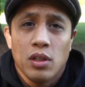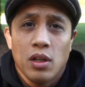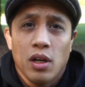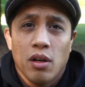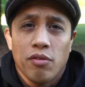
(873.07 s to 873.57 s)

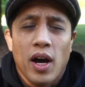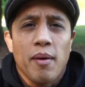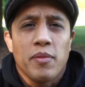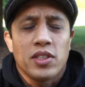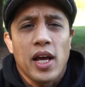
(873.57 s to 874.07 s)
of
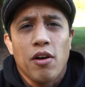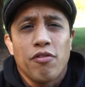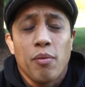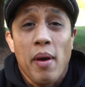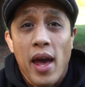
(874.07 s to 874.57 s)
I'm this
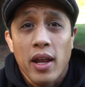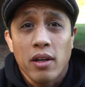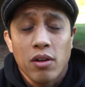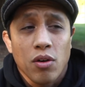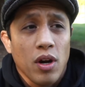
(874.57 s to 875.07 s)
alpha
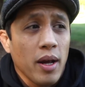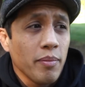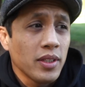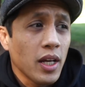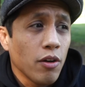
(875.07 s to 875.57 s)
man, or I am
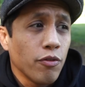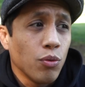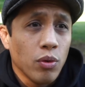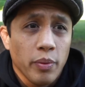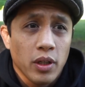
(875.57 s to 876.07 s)
this alpha
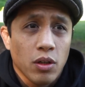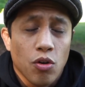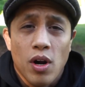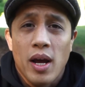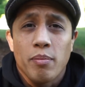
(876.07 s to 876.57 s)
woman,
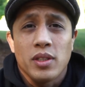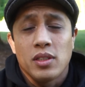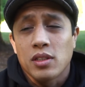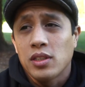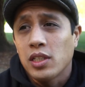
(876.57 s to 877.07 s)
or I am this
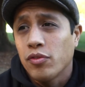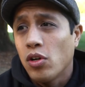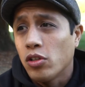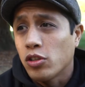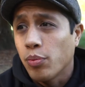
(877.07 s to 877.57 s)
successful
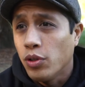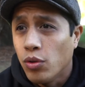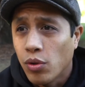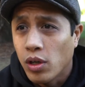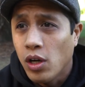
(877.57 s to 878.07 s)

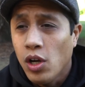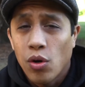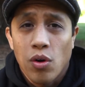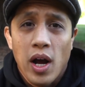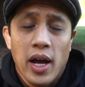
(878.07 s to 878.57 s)
entrepreneur,
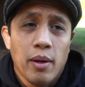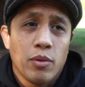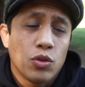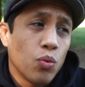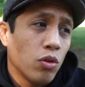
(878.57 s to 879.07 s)
or I am
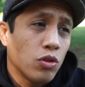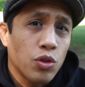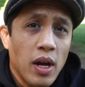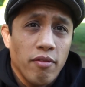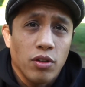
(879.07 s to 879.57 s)
this world
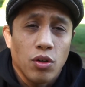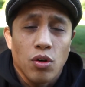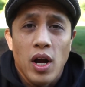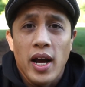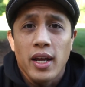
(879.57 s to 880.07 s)
traveler,
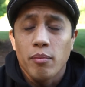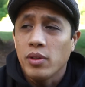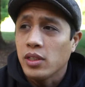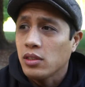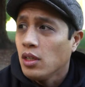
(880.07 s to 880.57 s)
or I am
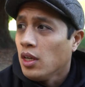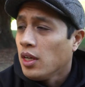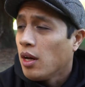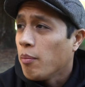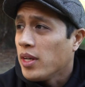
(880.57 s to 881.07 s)
this
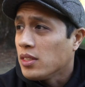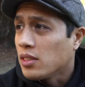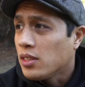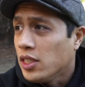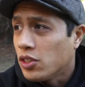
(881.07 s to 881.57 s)
amazing
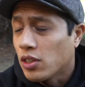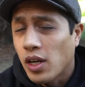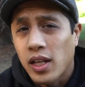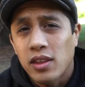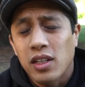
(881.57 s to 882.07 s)
teacher.
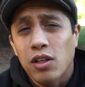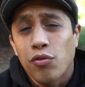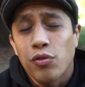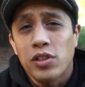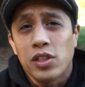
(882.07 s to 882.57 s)
I think if
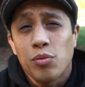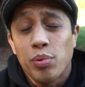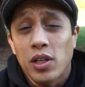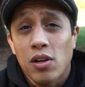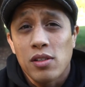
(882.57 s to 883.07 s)
we just
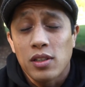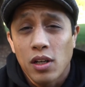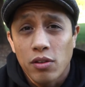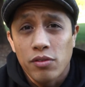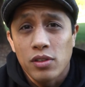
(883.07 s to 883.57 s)
be
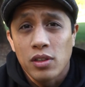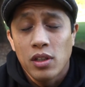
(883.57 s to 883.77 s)
ourselves,